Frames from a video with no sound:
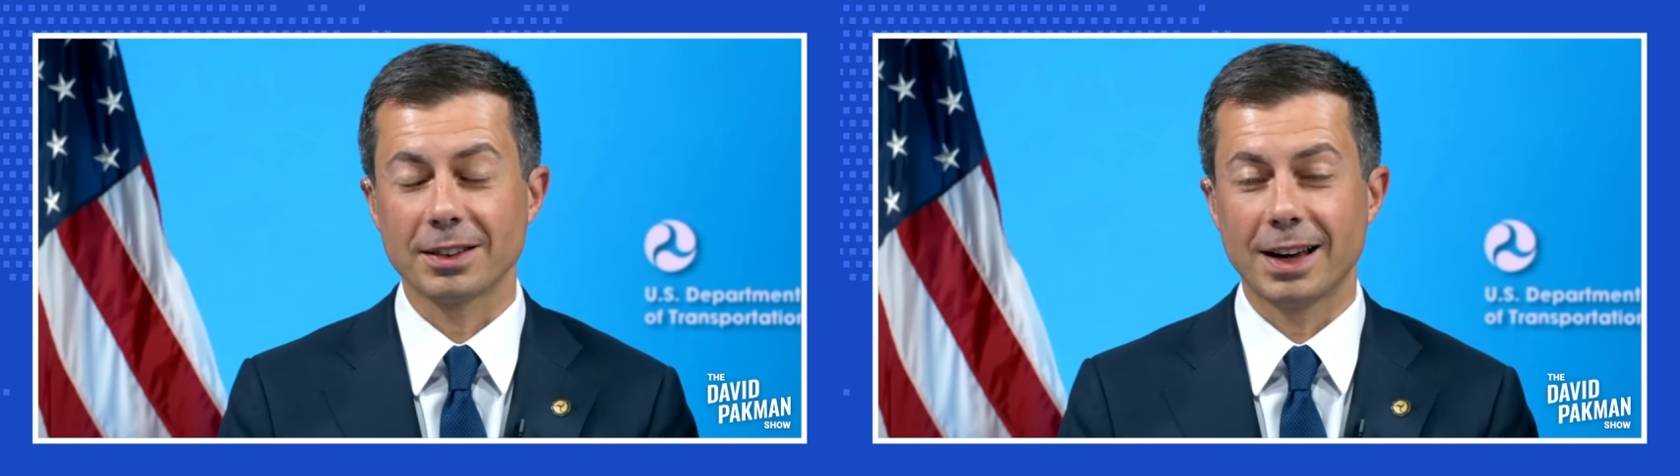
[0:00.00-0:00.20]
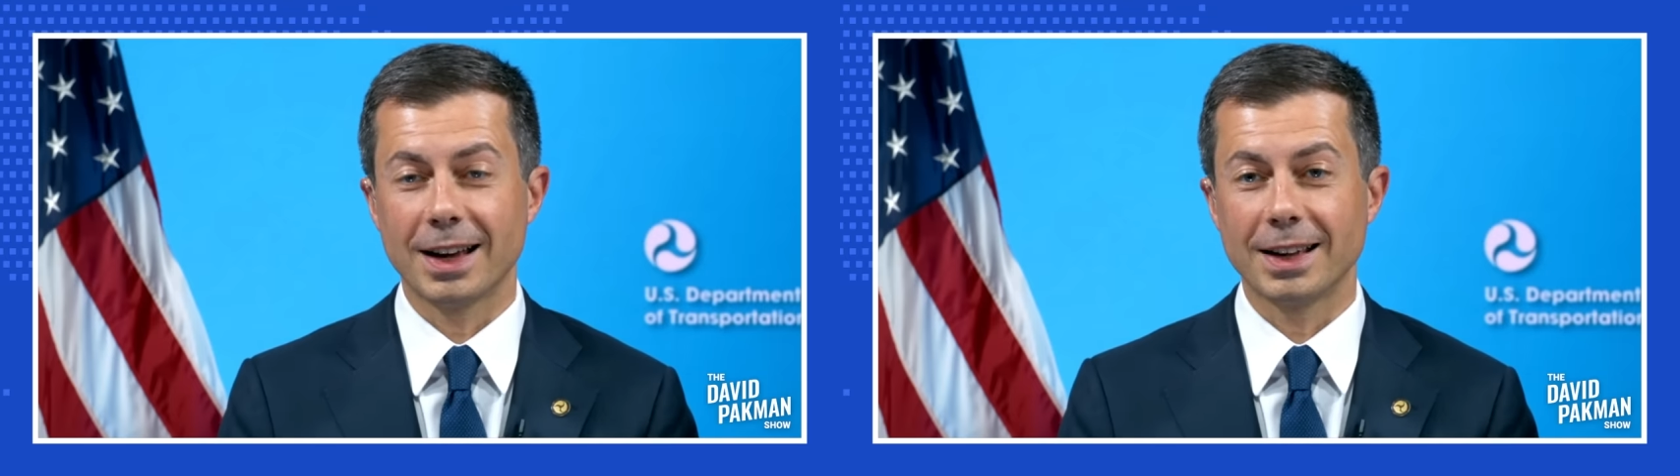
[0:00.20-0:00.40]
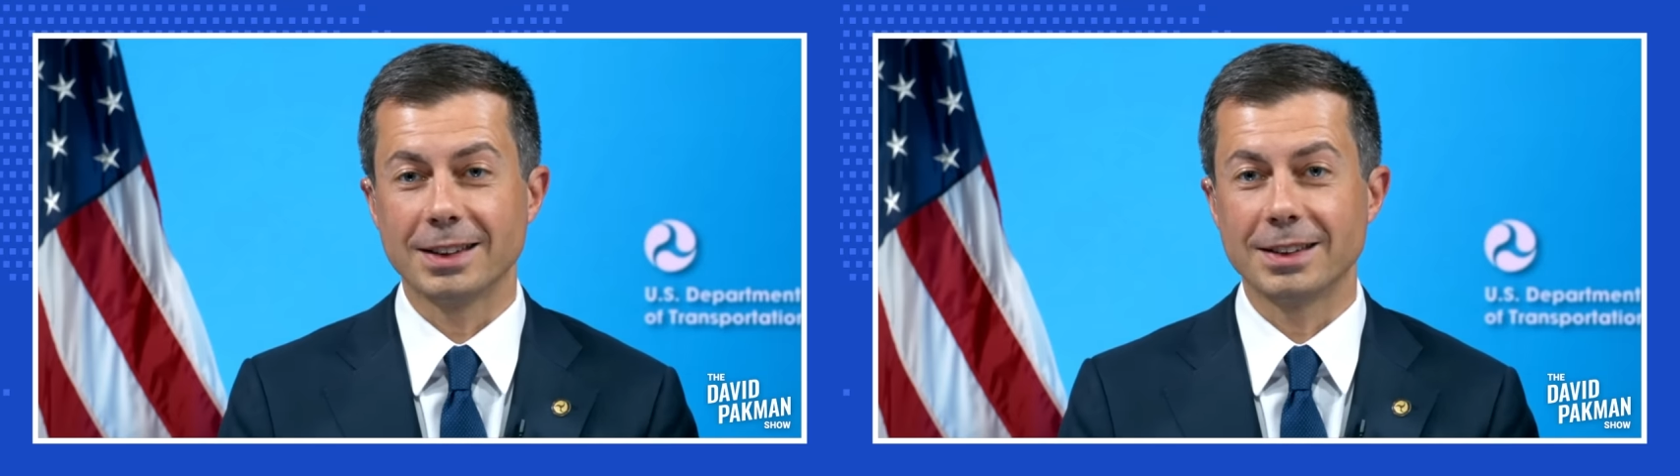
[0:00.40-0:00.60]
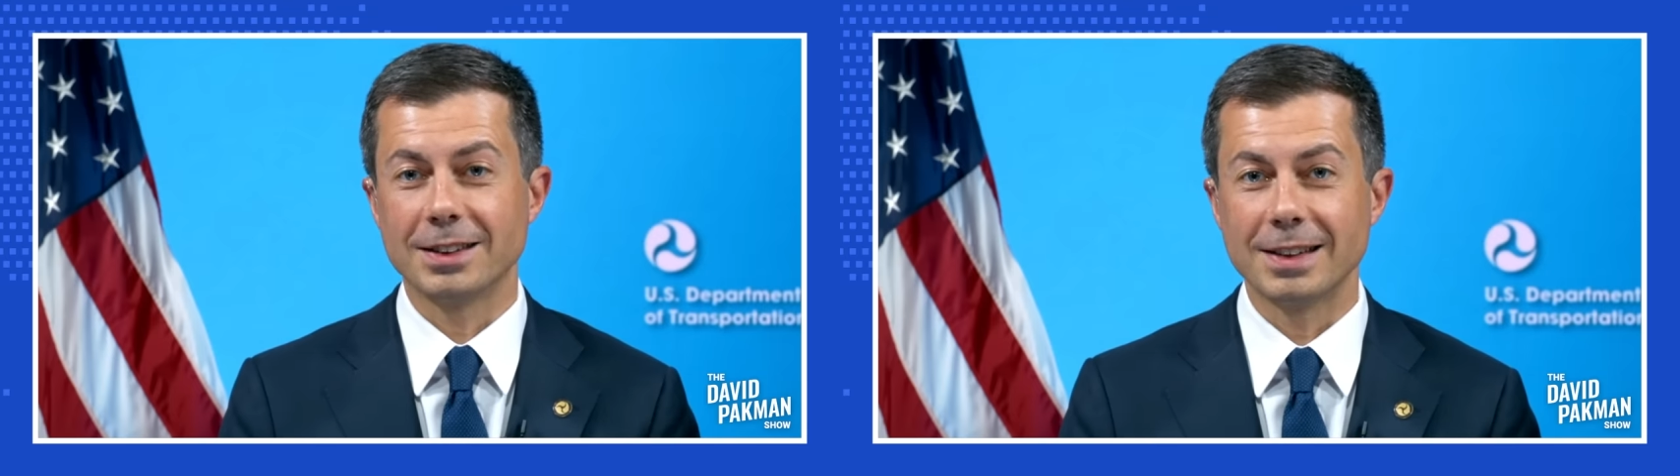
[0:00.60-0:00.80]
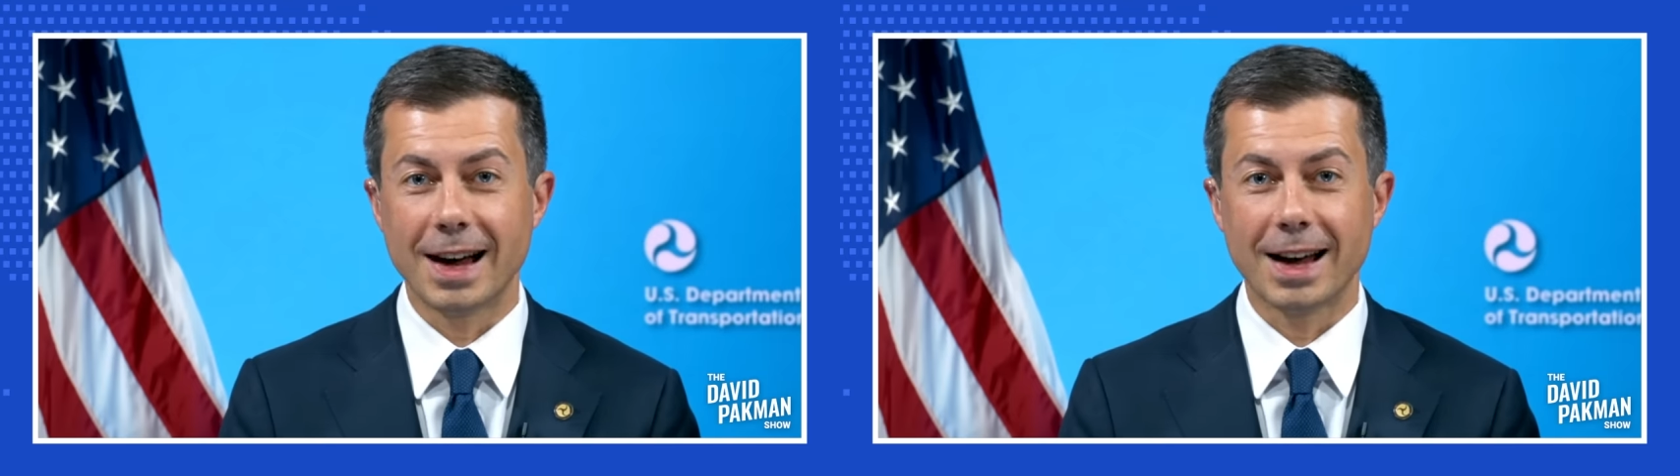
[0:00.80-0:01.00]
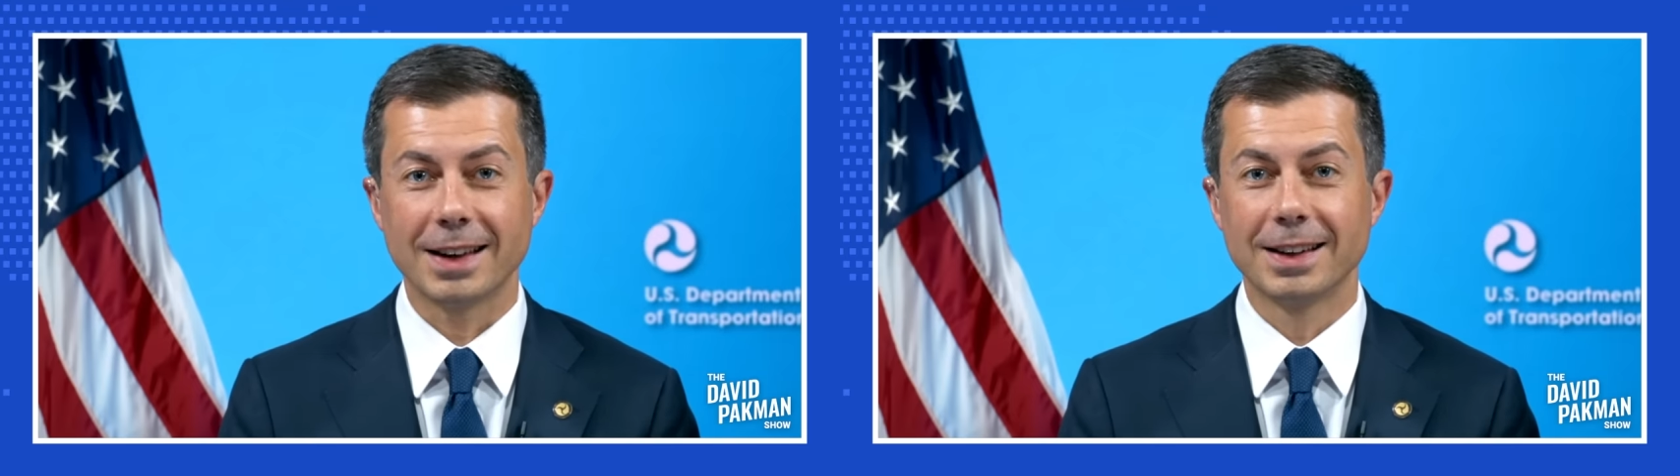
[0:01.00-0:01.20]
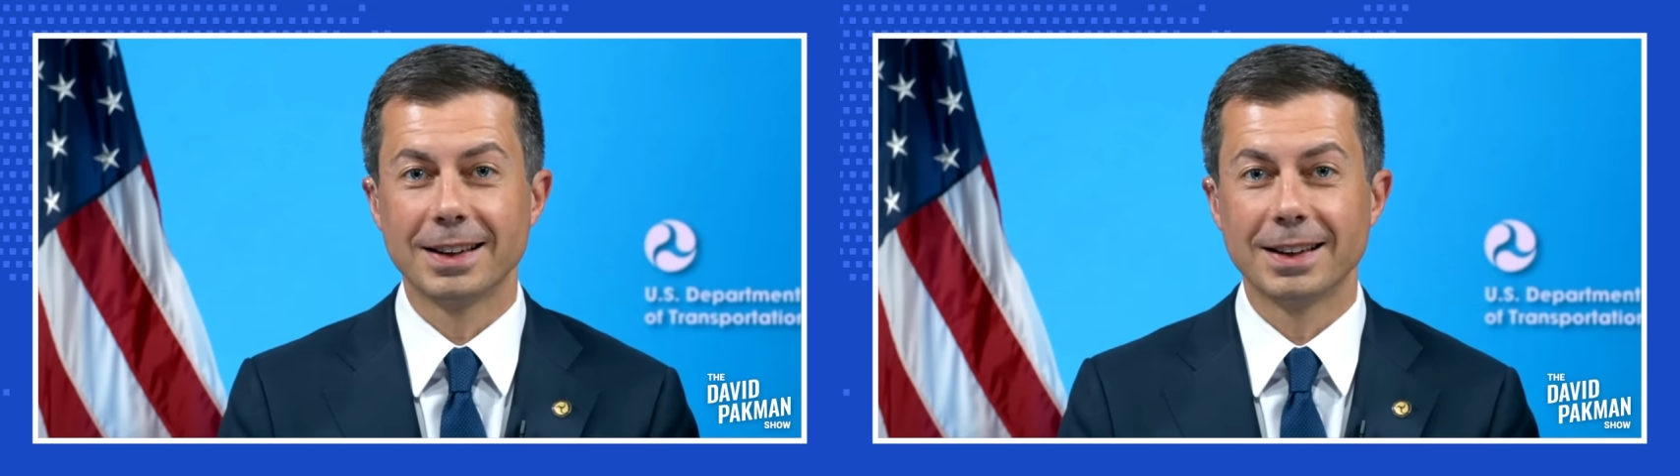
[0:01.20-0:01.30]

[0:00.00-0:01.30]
I did not